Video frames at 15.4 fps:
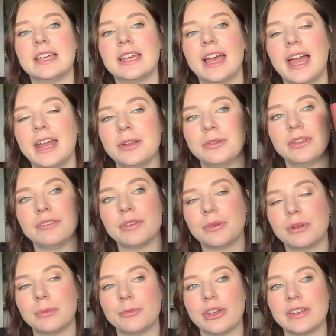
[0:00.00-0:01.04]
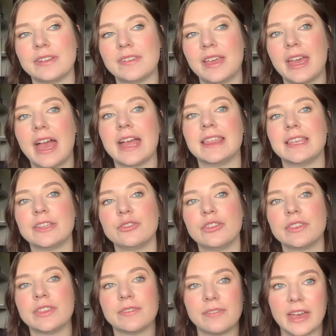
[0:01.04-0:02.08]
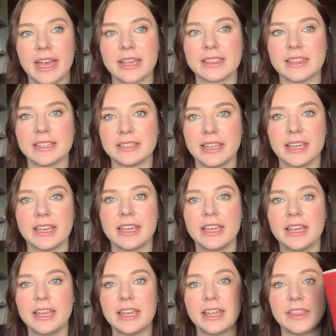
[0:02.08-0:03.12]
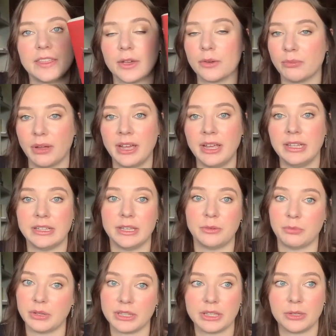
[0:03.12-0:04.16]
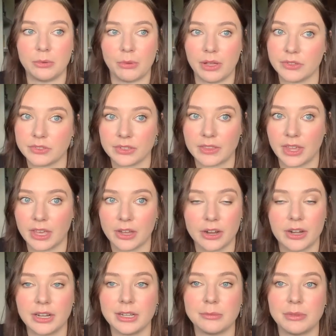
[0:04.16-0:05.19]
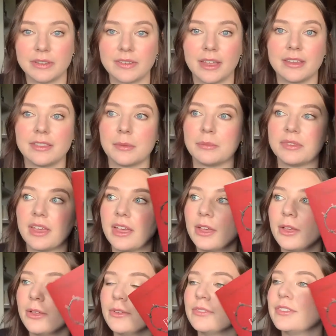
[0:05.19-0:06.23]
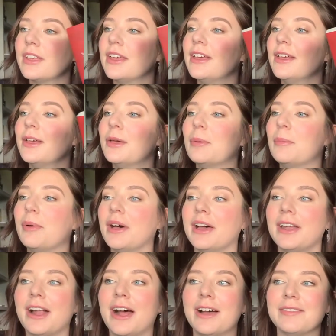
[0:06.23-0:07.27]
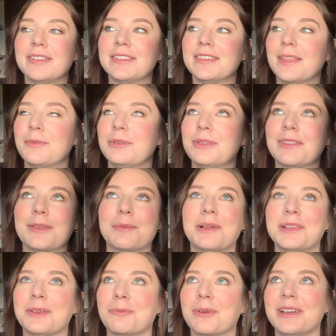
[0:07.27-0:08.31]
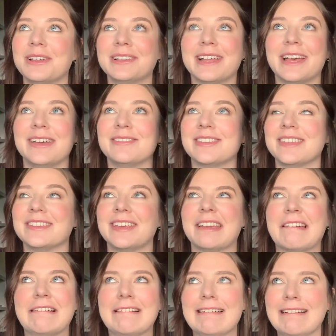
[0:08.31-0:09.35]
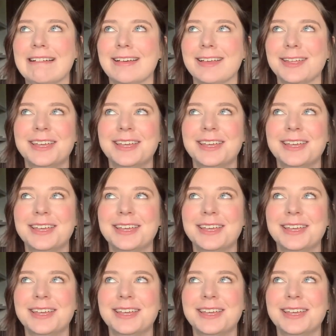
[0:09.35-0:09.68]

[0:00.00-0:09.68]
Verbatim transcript: I don't even know what I'm trying to say. I think it's just the fact that like, they're right. Like really, who else are they hurting besides themselves? But obviously then when you think about like real life, that's like, oh,